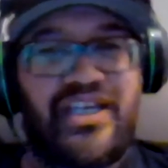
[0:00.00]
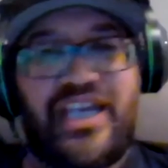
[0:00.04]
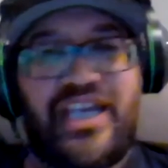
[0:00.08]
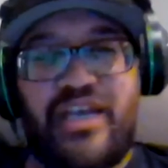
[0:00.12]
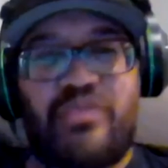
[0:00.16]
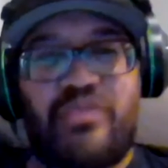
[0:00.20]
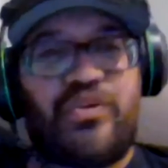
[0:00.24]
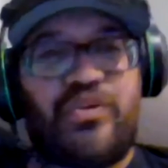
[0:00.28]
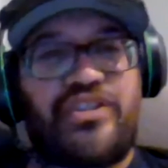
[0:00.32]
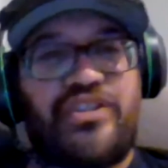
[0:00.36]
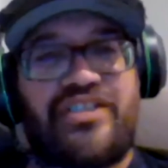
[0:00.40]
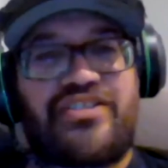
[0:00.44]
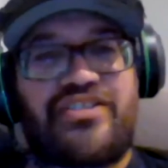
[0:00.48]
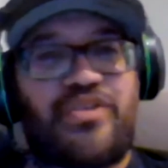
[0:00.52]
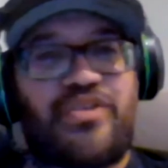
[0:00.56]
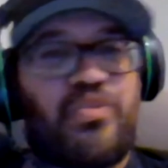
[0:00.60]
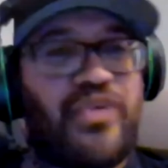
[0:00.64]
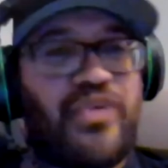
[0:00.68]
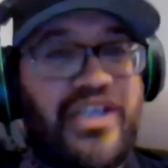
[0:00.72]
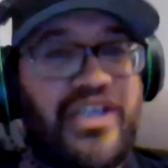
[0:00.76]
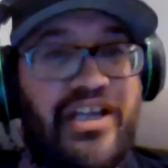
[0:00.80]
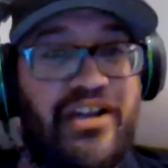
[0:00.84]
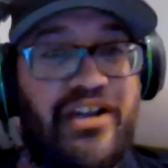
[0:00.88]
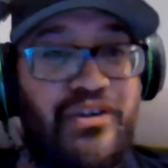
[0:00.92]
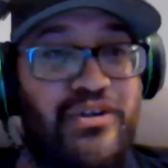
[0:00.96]
And what does a
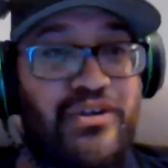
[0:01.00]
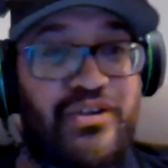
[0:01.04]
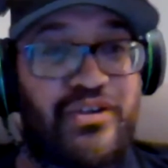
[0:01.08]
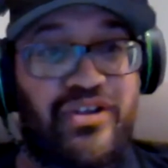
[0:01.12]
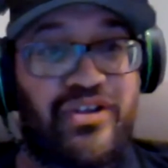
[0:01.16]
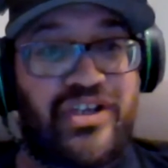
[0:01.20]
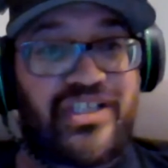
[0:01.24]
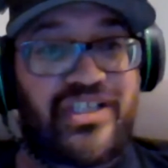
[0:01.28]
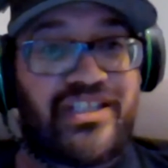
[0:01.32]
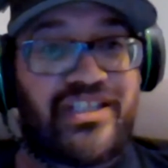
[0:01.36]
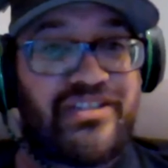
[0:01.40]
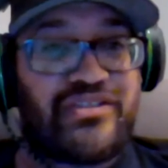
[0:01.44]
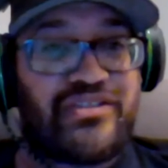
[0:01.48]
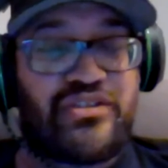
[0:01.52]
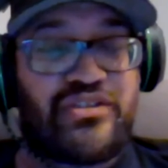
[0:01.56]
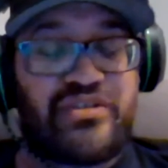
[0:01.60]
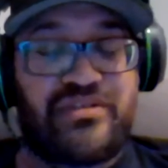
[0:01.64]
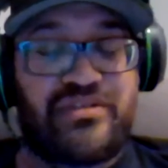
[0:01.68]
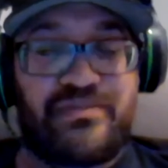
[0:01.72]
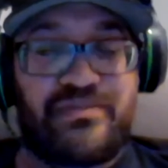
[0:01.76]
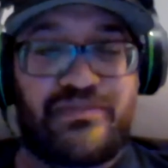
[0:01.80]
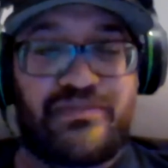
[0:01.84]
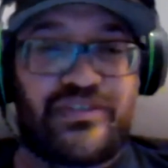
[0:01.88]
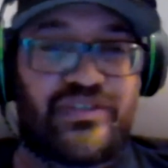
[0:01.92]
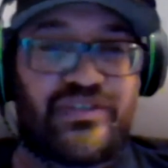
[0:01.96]
winger look like in
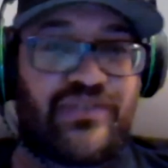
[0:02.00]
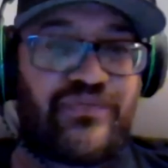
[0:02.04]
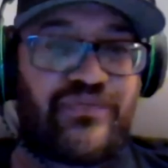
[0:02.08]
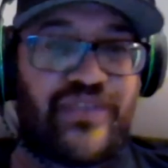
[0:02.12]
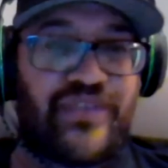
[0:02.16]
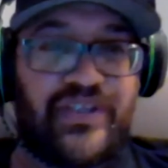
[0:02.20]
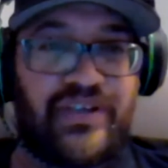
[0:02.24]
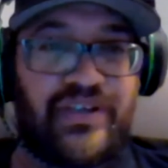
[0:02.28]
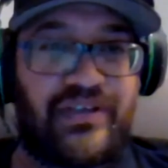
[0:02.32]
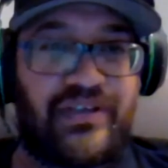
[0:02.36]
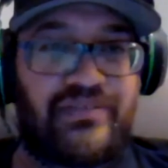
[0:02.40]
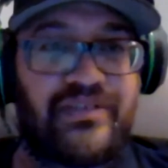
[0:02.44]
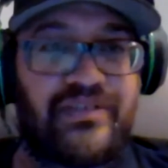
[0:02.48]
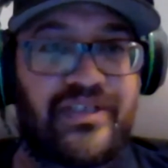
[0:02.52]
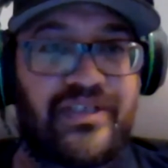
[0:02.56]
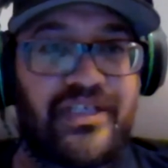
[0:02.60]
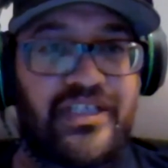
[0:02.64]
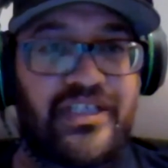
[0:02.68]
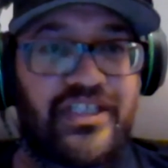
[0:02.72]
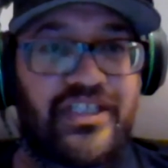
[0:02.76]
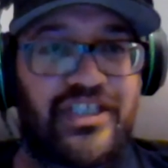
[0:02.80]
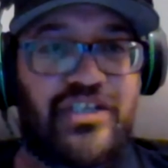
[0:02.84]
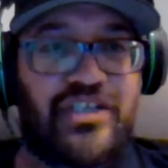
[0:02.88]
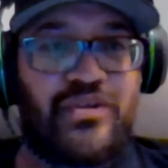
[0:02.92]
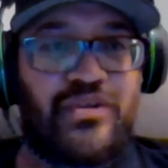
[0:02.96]
terms of, you know,
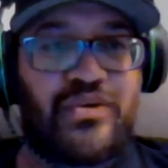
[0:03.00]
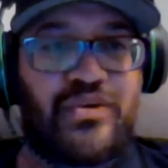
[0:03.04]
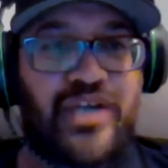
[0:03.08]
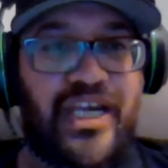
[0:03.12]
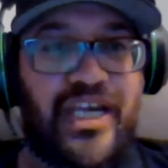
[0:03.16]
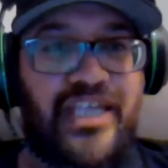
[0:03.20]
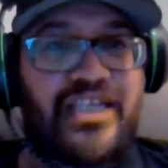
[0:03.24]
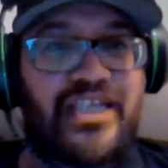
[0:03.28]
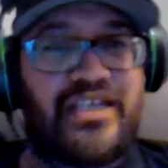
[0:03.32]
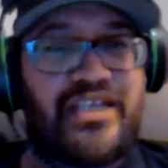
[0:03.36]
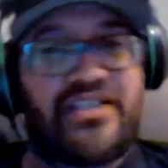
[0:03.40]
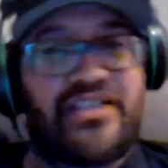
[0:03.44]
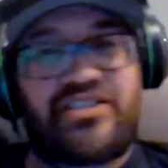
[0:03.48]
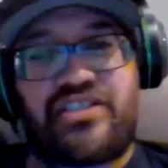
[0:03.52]
kīorahi?